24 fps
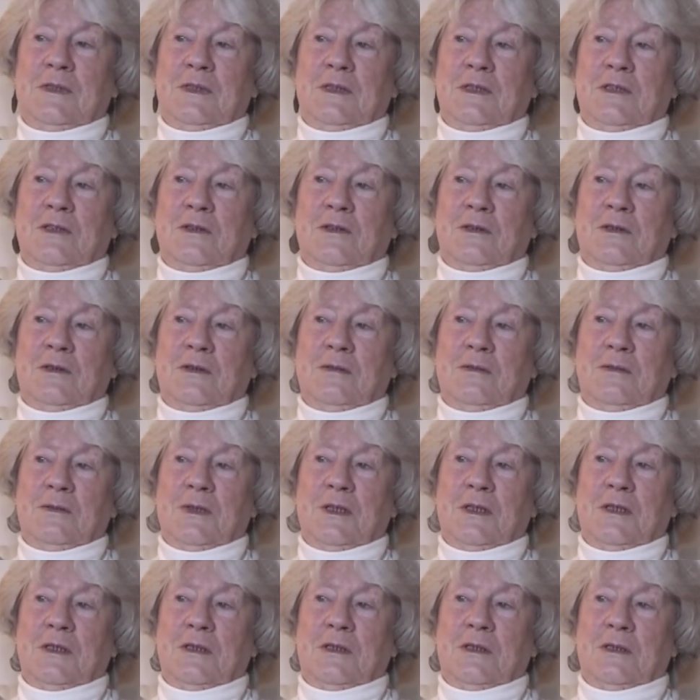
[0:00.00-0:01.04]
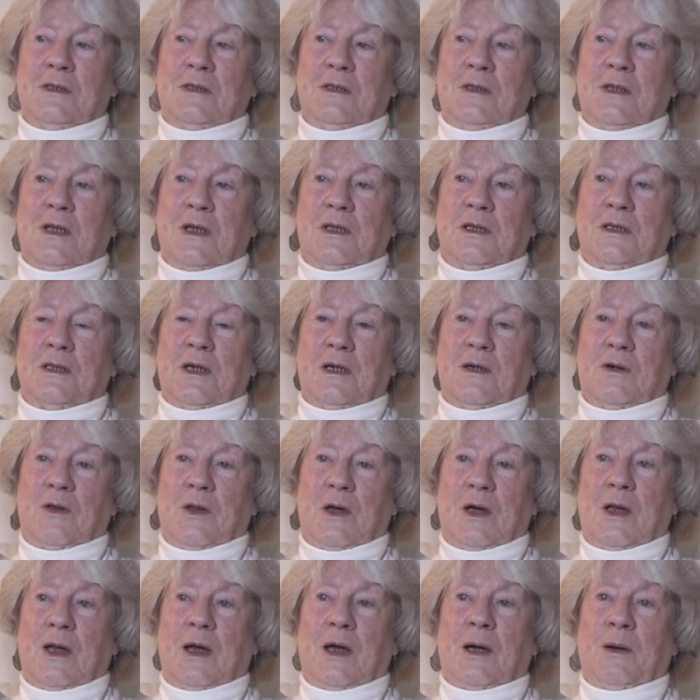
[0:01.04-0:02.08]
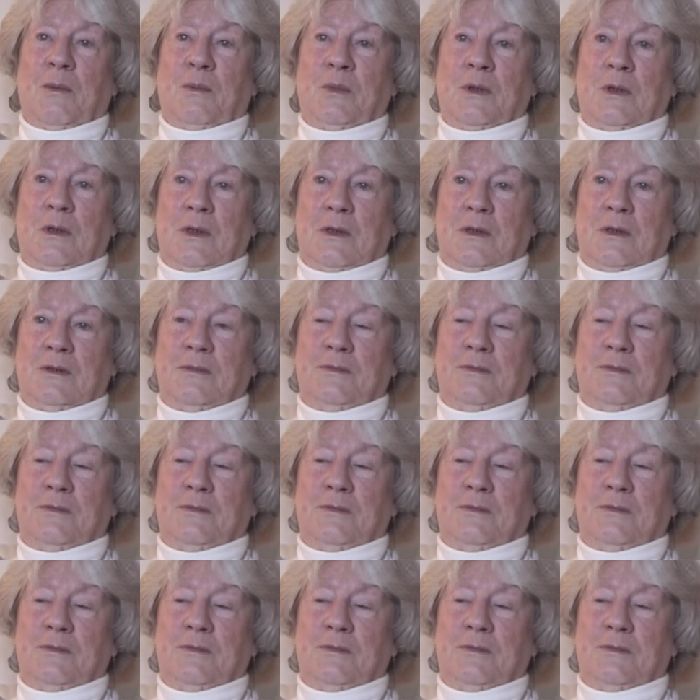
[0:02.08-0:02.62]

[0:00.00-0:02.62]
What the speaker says: So that's how that happened.